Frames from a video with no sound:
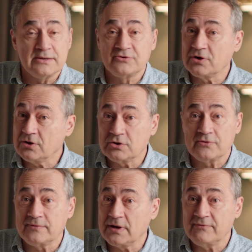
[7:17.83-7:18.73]
is a lot
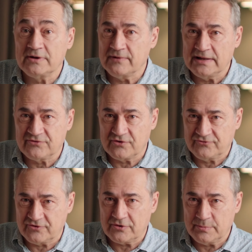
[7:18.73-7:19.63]
of lovely
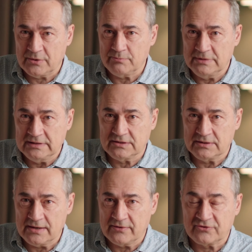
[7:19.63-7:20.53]
literature about
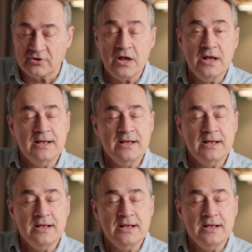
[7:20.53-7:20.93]
Milton Erickson.